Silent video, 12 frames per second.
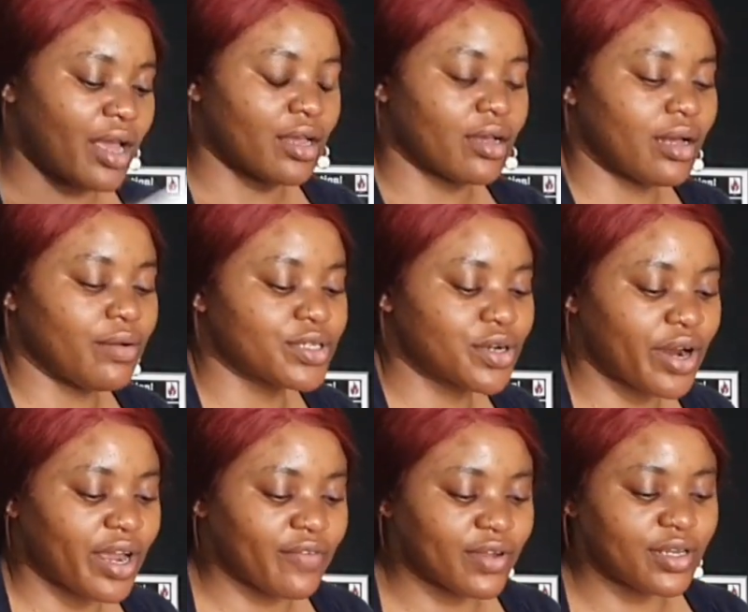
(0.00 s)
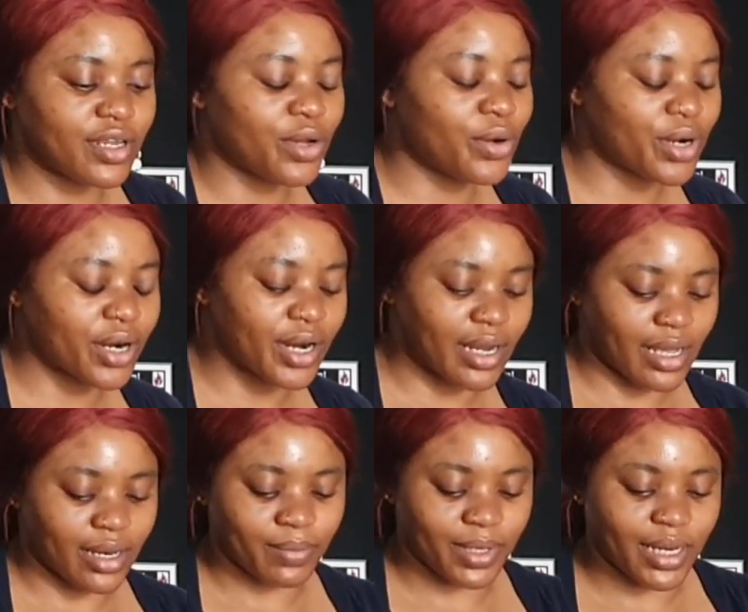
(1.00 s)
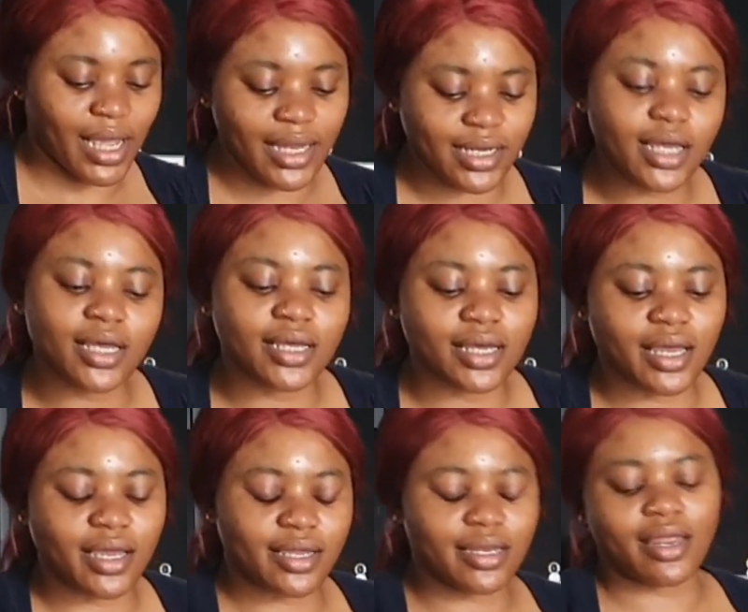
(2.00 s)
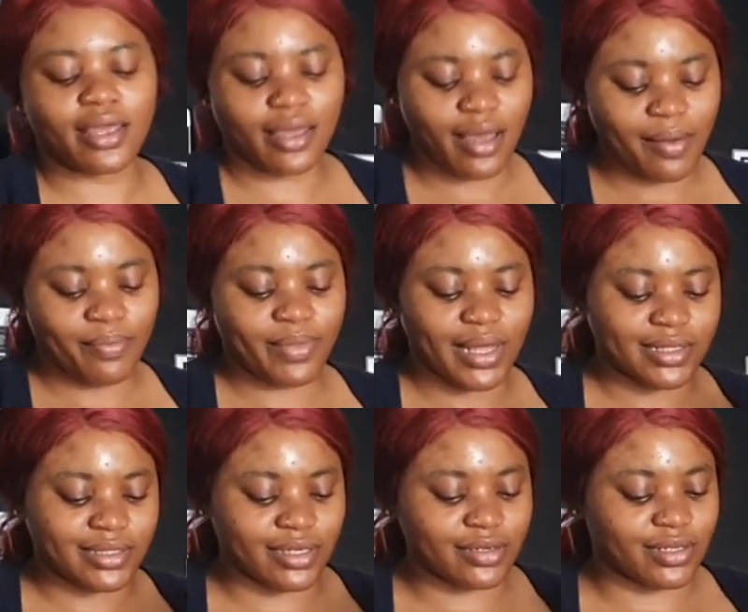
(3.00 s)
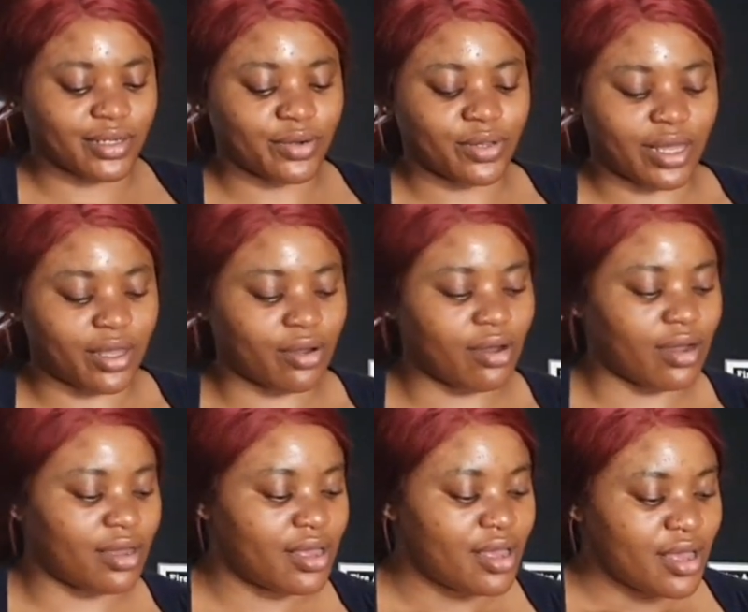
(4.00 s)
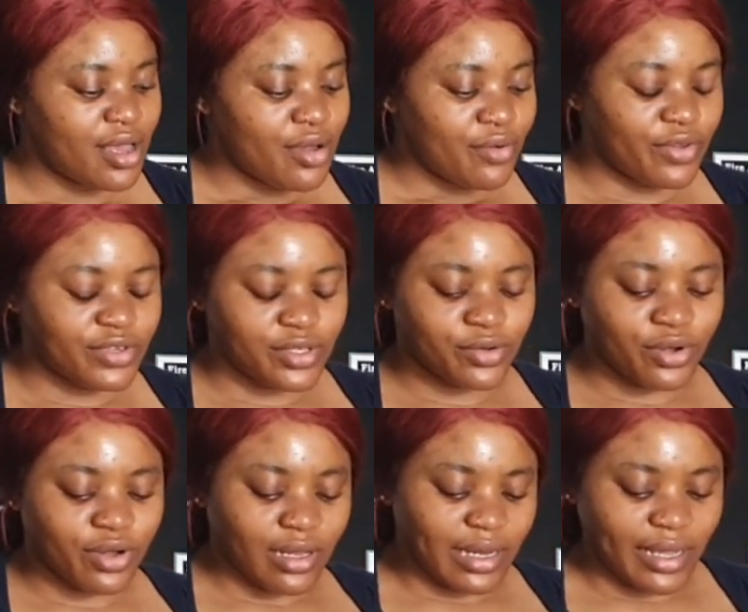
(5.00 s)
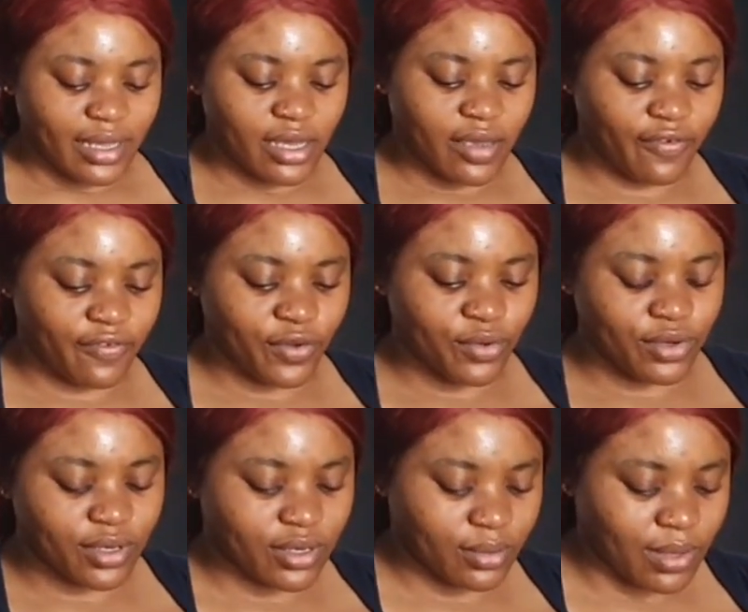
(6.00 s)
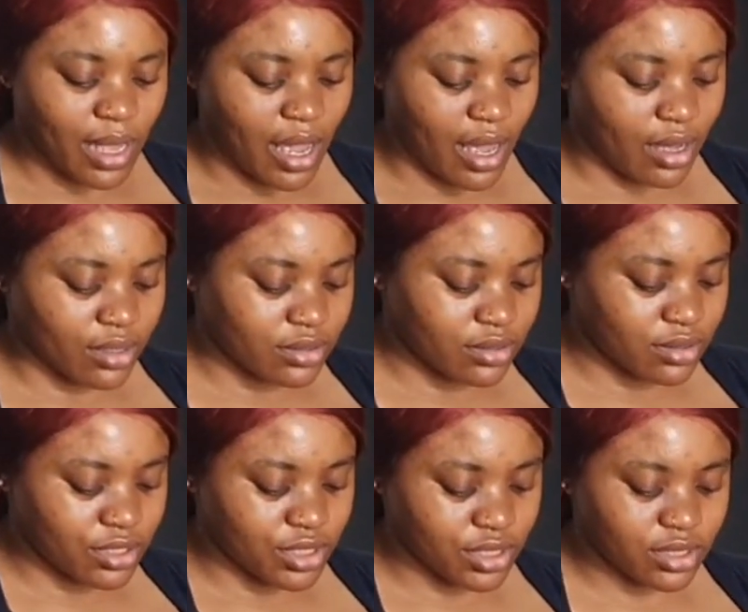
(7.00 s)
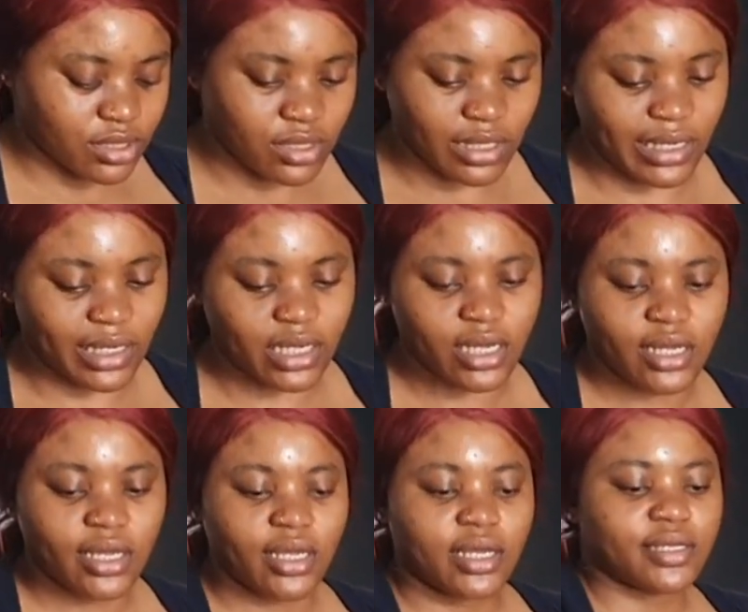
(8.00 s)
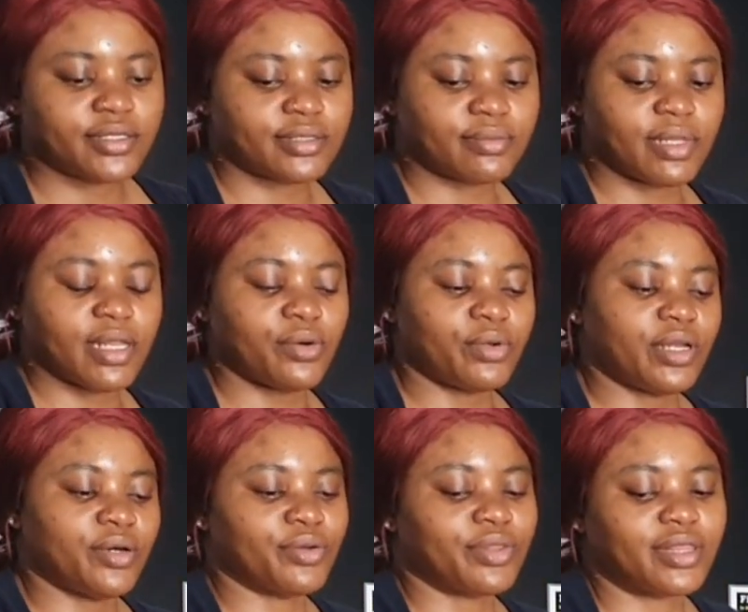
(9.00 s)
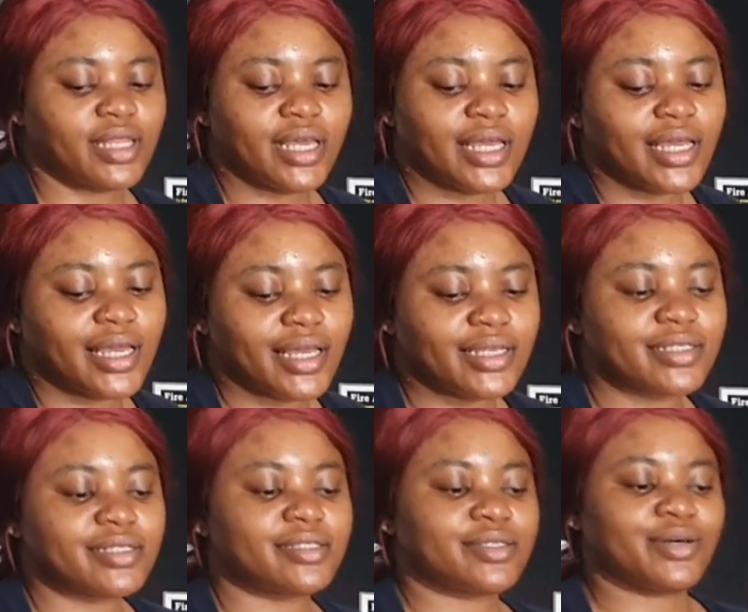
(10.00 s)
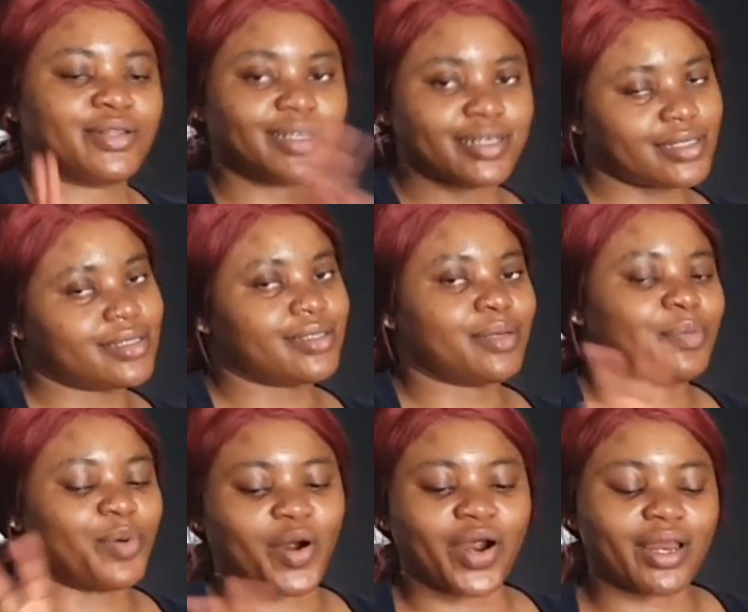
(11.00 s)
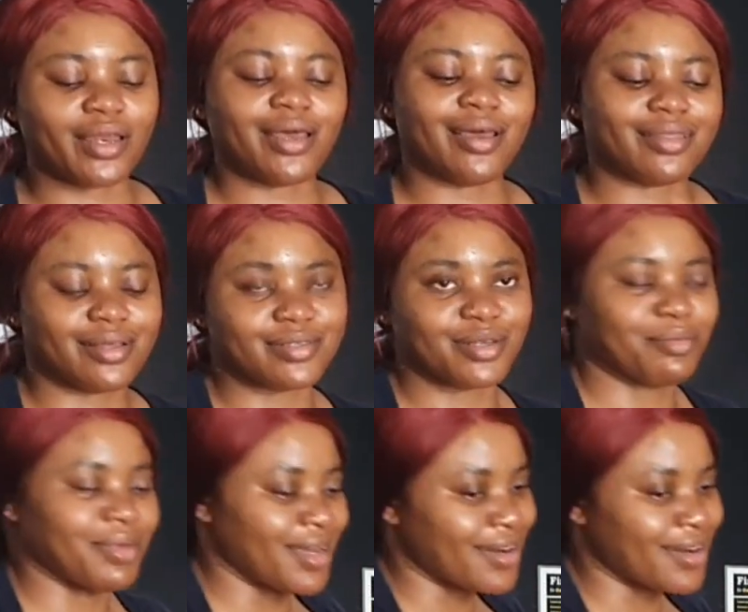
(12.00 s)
I got I was craving yogurt and banana, and yep, that's literally all I got. We still got like food in the house, just like some little little things. So this is the part that doesn't